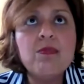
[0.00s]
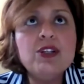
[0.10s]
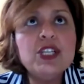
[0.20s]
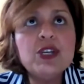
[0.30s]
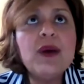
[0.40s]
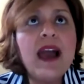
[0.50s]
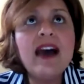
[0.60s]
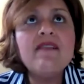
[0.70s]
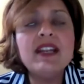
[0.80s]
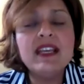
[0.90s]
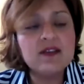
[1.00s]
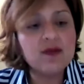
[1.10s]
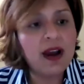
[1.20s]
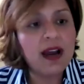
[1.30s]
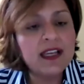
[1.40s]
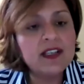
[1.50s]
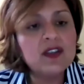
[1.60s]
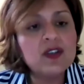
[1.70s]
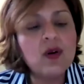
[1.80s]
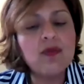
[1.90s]
Do you have any
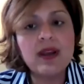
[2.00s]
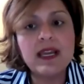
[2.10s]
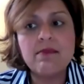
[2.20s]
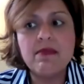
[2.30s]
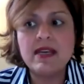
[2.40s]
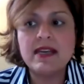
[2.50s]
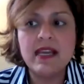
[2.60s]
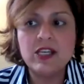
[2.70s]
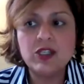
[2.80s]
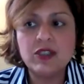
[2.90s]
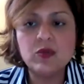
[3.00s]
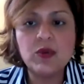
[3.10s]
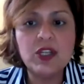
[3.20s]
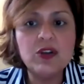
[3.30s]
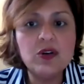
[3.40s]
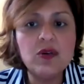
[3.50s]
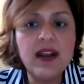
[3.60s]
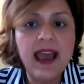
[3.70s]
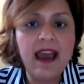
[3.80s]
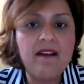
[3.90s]
advice or recommendations when you
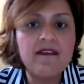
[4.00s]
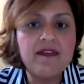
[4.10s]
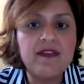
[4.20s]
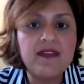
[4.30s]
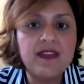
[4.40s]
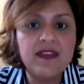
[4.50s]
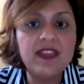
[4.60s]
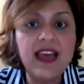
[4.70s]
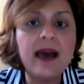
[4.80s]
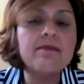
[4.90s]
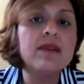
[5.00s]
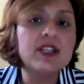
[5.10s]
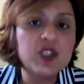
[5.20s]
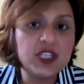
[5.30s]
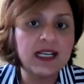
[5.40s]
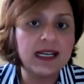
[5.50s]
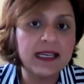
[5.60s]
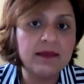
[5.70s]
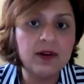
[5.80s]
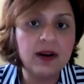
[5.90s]
don't have that much time,
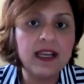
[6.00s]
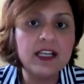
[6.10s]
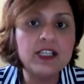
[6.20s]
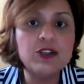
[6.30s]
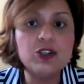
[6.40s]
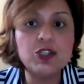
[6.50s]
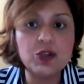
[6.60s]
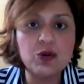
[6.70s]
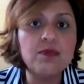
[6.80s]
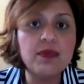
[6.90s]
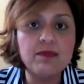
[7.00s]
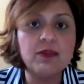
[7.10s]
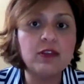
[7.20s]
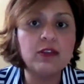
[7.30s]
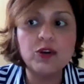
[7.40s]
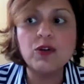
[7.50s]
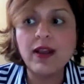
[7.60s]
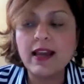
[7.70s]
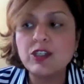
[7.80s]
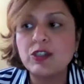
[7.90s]
right, to show people through your
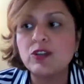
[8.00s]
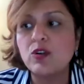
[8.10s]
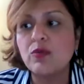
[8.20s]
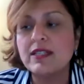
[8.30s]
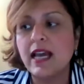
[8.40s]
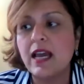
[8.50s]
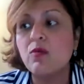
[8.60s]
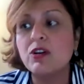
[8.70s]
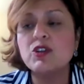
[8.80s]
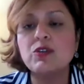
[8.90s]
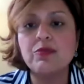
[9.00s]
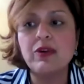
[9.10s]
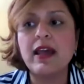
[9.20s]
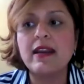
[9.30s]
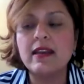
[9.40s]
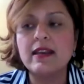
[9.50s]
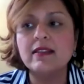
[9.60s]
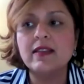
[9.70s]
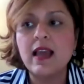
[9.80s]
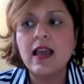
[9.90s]
actions over time what your brand
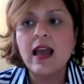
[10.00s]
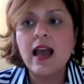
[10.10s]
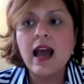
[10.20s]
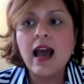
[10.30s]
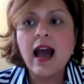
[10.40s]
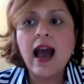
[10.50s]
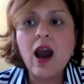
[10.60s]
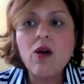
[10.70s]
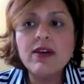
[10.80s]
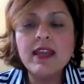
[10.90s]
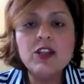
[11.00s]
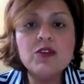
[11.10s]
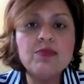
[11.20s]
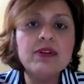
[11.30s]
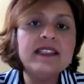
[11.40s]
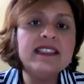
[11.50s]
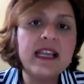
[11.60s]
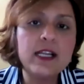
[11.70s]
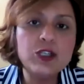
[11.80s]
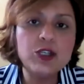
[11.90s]
is? How can you
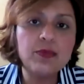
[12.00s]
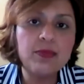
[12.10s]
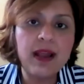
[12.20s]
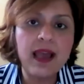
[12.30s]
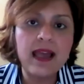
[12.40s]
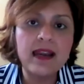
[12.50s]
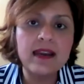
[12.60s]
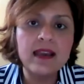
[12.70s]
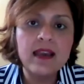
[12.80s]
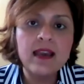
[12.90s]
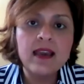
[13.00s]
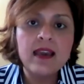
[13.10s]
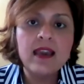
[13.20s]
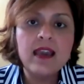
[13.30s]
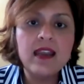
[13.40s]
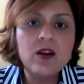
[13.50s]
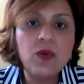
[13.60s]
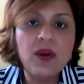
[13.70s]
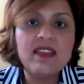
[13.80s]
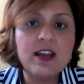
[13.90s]
present your brand in a
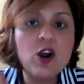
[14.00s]
way that